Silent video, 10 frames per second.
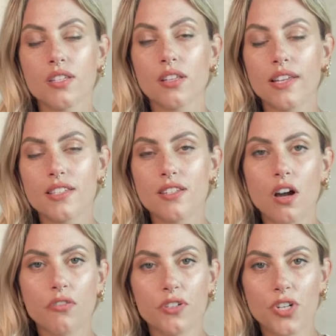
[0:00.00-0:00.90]
So let's
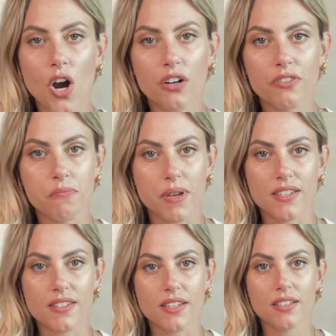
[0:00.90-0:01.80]
talk photography
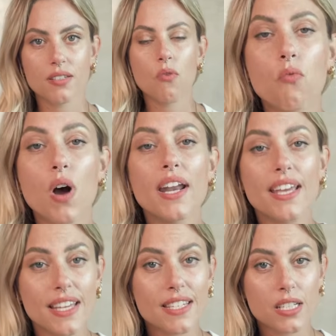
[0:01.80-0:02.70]
basics. What
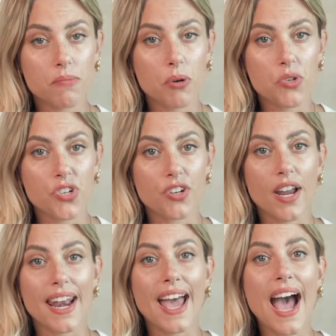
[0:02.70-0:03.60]
is exposure
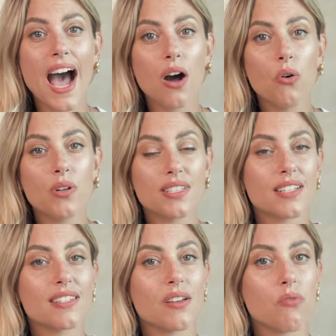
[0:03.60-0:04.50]
and how
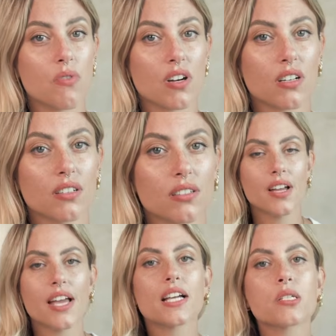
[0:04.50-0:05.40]
does it work?
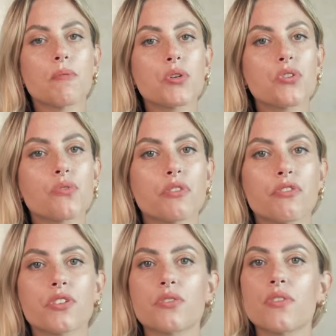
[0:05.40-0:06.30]
Exposure
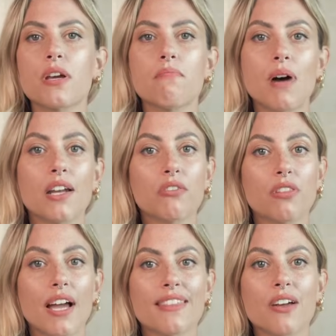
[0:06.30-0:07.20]
refers to the amount of
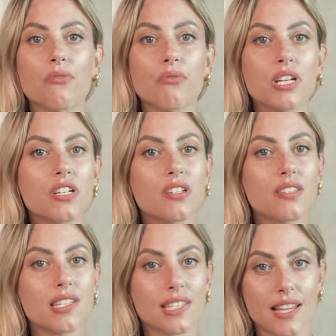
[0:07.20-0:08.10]
light that reaches
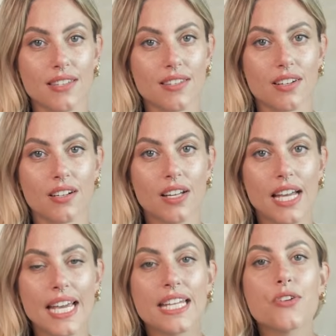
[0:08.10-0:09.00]
the sensor.
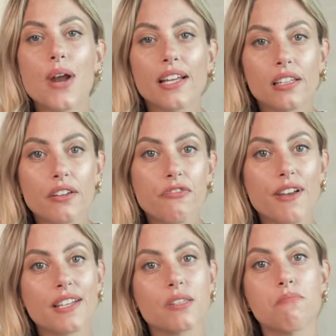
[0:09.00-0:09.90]
It directly
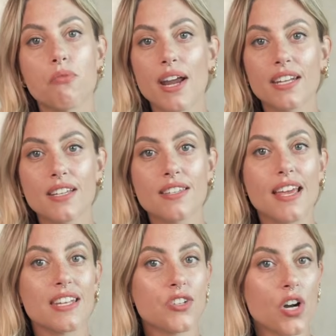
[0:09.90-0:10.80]
affects the brightness
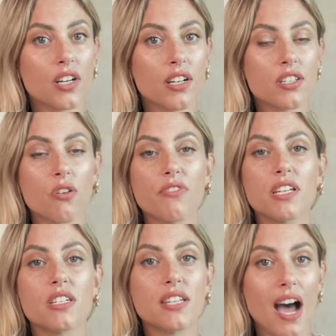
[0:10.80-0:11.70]
and darkness of the
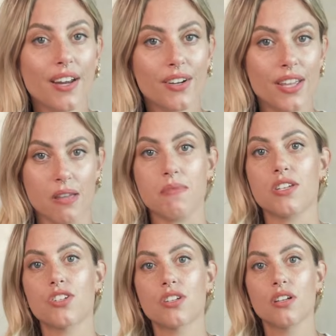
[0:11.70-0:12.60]
entire
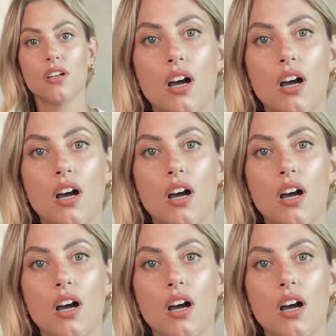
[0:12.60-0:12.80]
image.